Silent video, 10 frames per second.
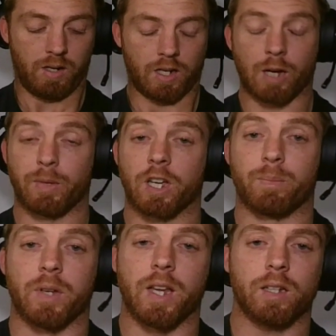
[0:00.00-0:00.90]
Coming up
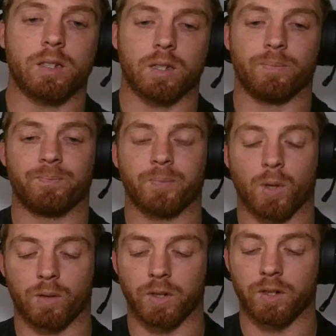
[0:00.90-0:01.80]
next,
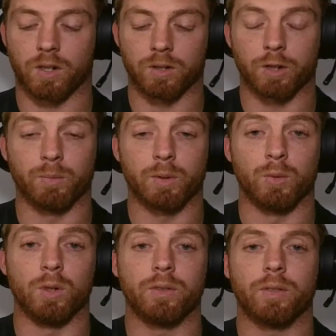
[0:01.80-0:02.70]
after your ultimate
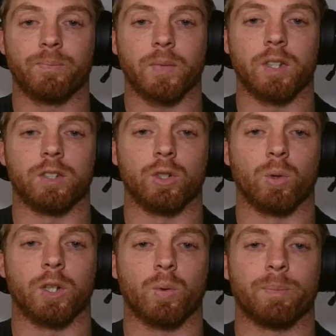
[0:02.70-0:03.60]
move, is your
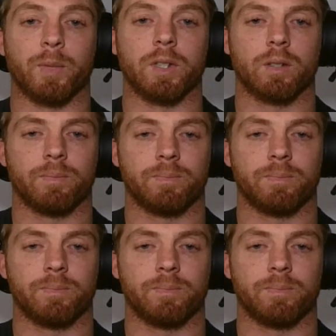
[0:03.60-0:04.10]
equipment.